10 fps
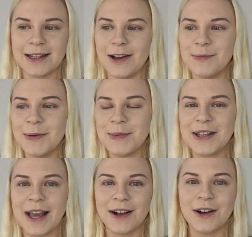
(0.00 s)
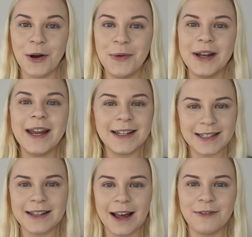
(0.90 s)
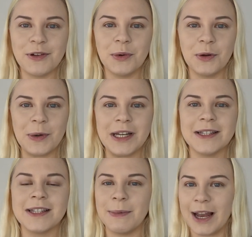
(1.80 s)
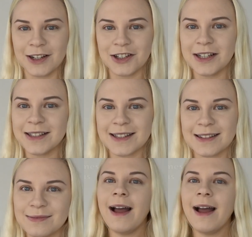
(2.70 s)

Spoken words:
But yeah, go and enter that if you want to win some lashes.